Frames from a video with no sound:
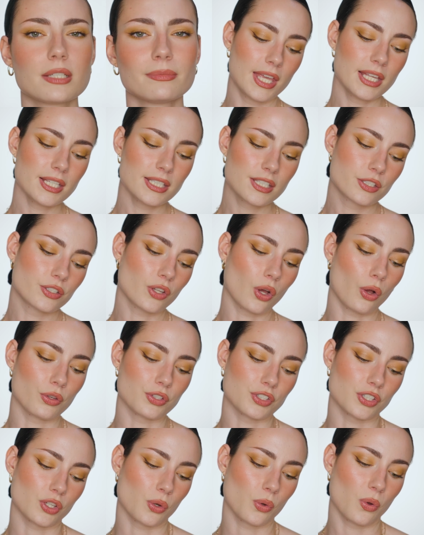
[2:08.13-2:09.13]
This
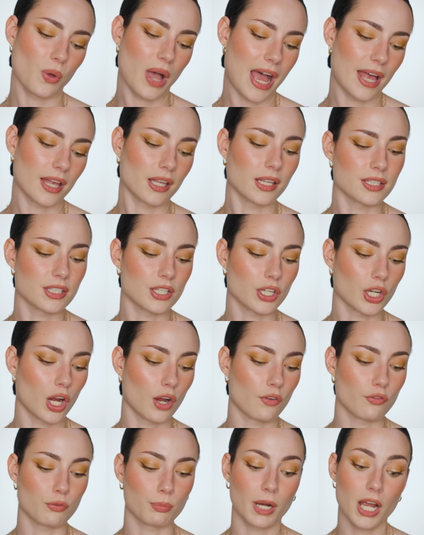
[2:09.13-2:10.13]
also has a
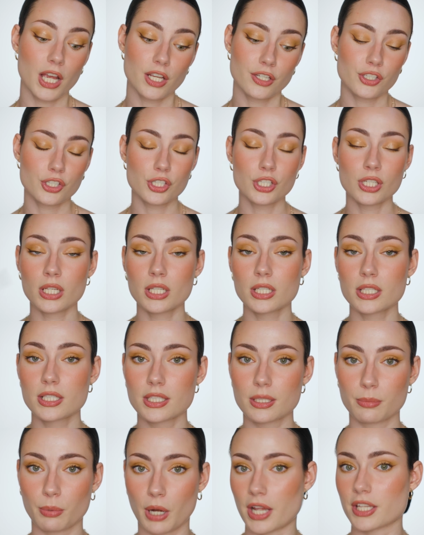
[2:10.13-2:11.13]
curved brush.
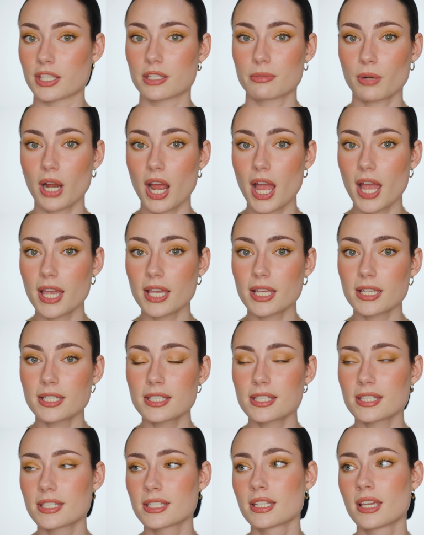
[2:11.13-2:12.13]
Surprise,
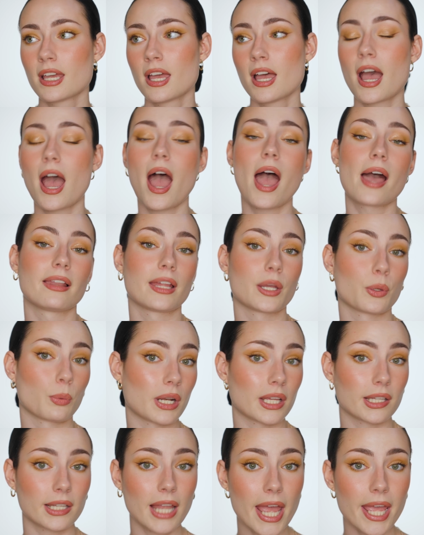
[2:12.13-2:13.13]
surprise. I like
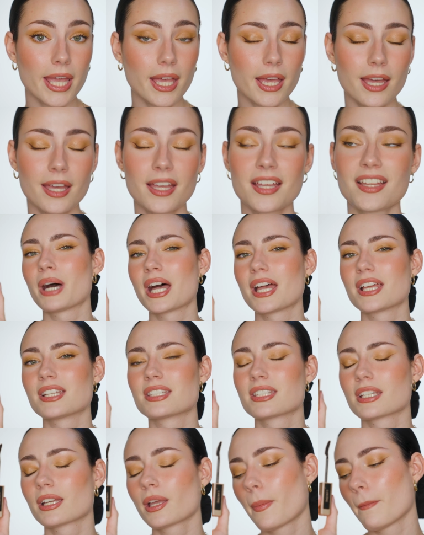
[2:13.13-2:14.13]
what I like,
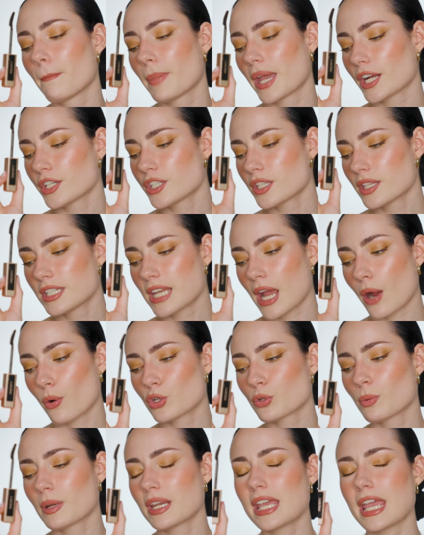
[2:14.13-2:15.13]
but compared to the
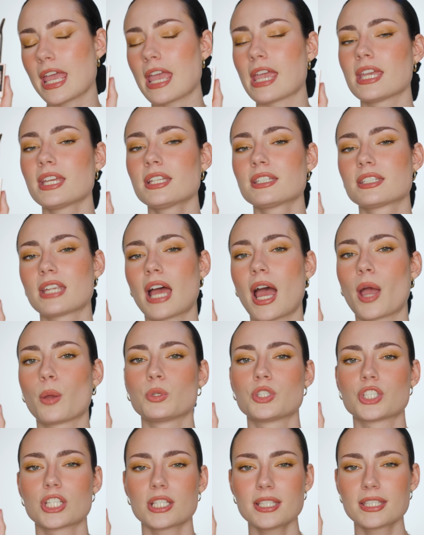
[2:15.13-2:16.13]
Tower 28, I
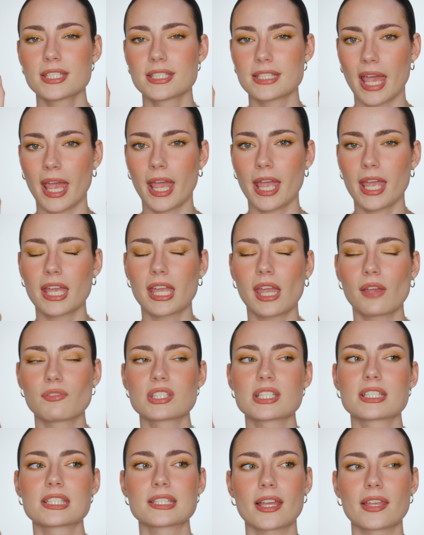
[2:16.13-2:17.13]
would just say it
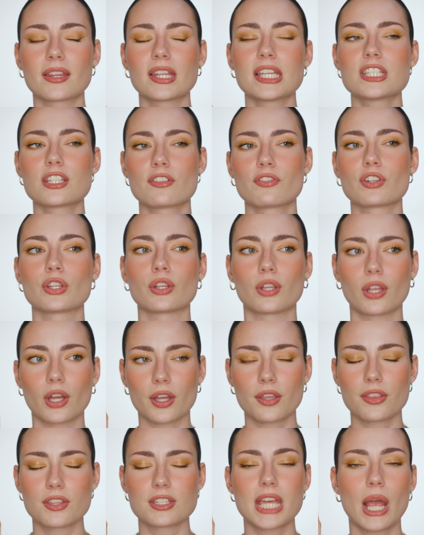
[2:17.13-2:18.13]
gives a slightly different
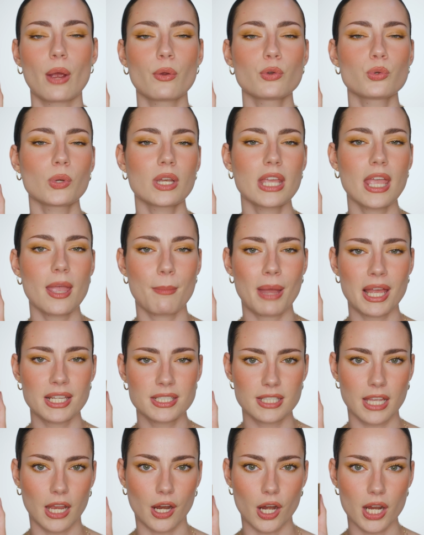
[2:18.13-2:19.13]
look. The Tower 28
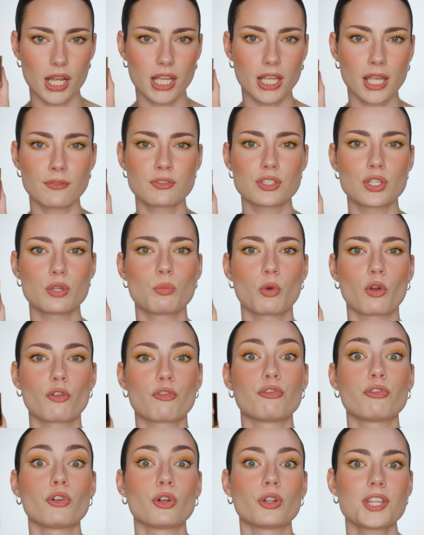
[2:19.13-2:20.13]
mascara gives you more
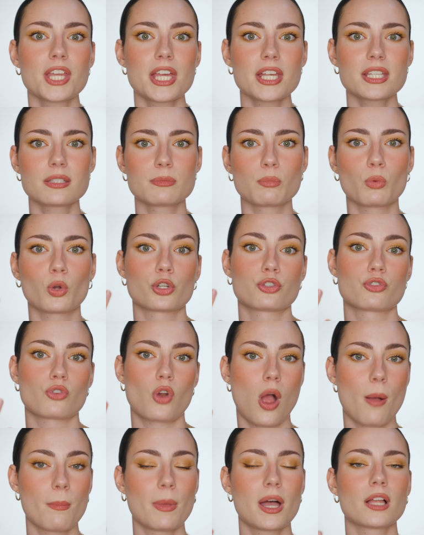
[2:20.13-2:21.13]
fullness, more
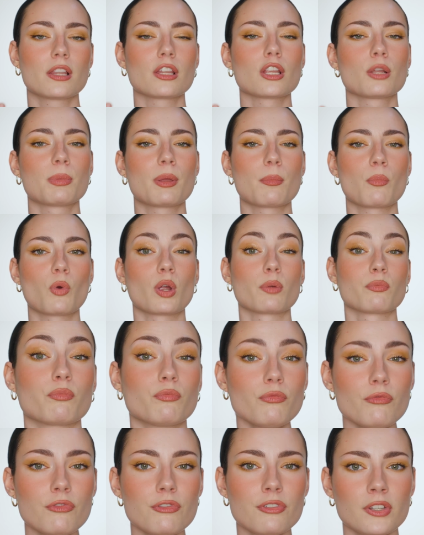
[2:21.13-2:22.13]
drama, a little bit more
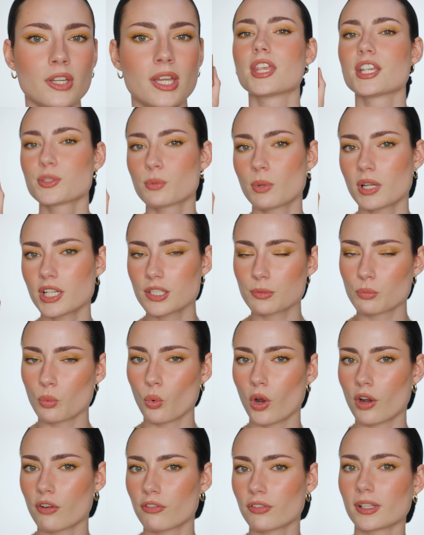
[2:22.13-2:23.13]
oomph. This one is
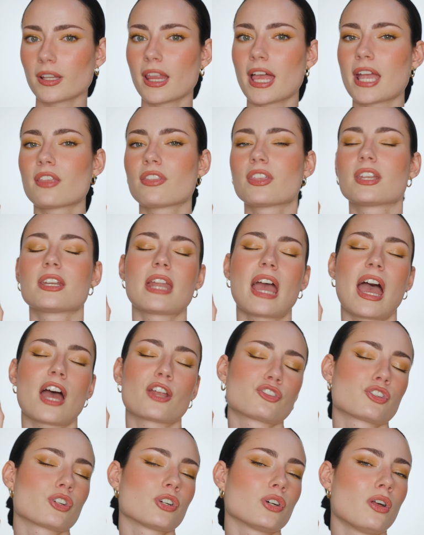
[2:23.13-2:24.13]
more for like the
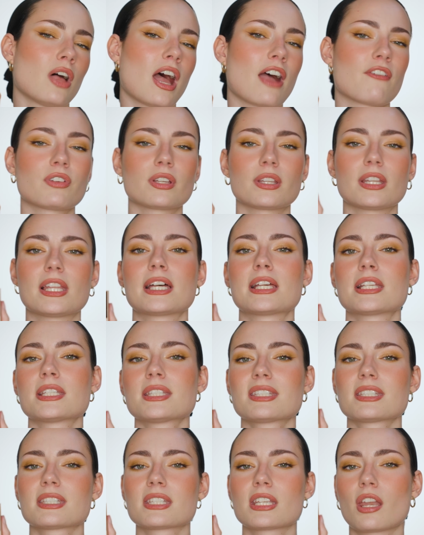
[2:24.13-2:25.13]
natural,
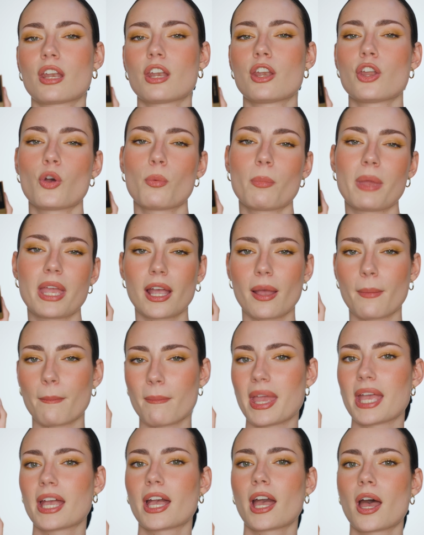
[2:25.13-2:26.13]
effortless, no
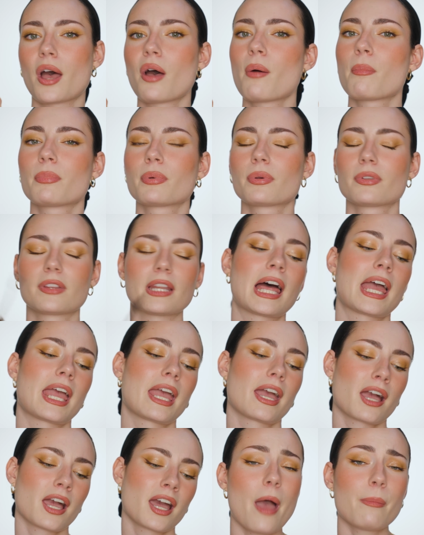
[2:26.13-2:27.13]
makeup,
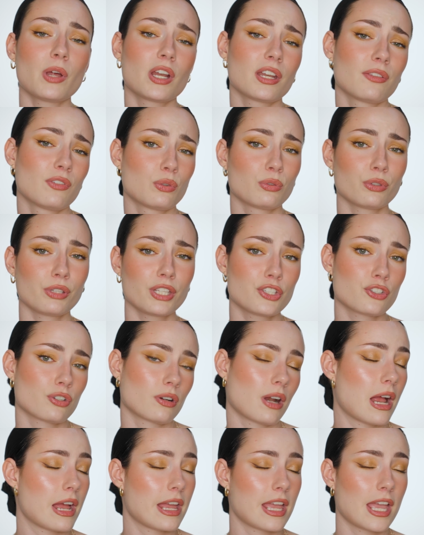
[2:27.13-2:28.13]
like I'm not even really
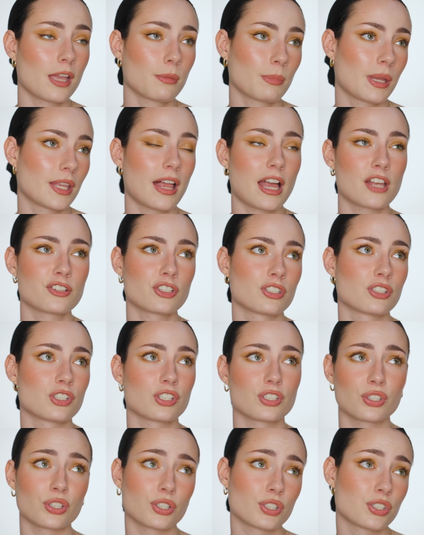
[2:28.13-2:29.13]
trying, my lashes
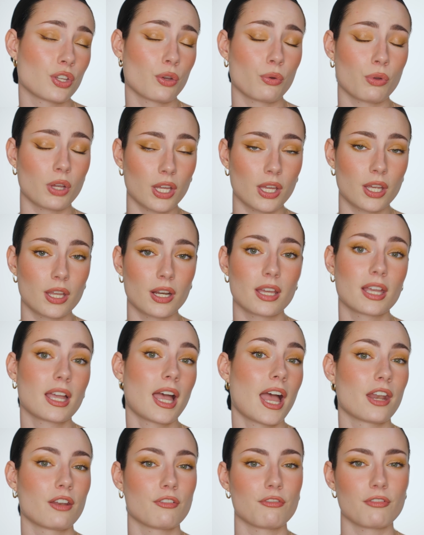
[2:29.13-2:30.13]
just look so good
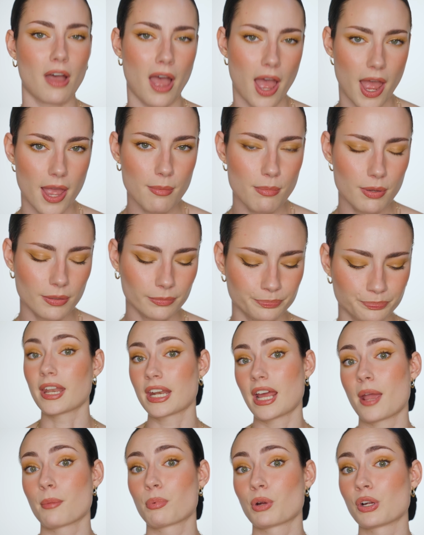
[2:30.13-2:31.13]
kind of vibe. And
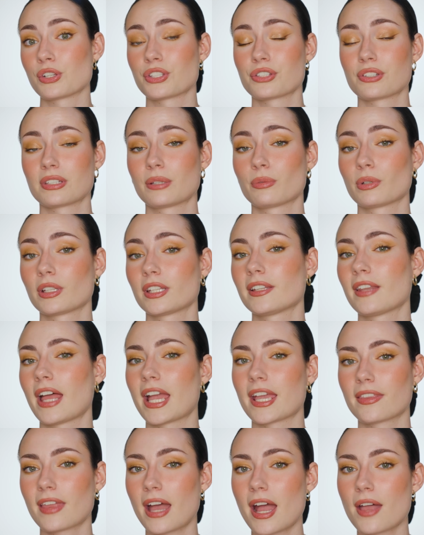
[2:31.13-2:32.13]
I personally really
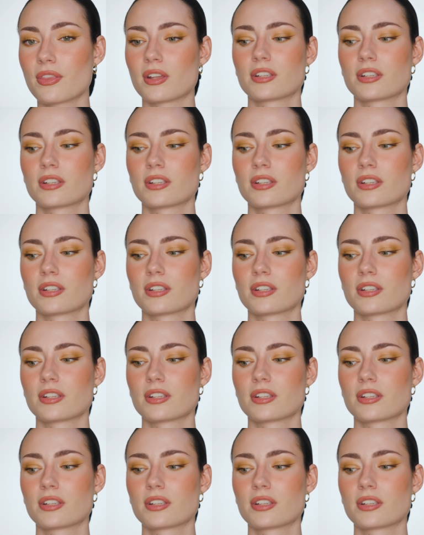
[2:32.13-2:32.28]
like that.